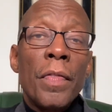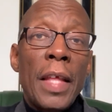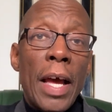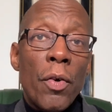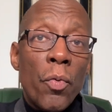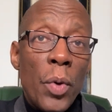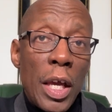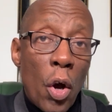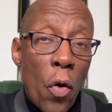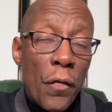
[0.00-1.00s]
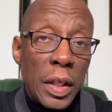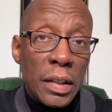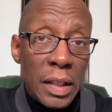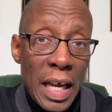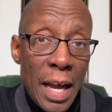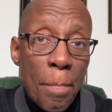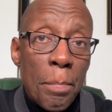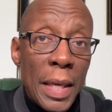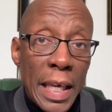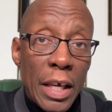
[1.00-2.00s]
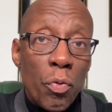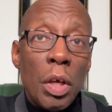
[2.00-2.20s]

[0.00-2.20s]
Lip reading: that we, over the time being,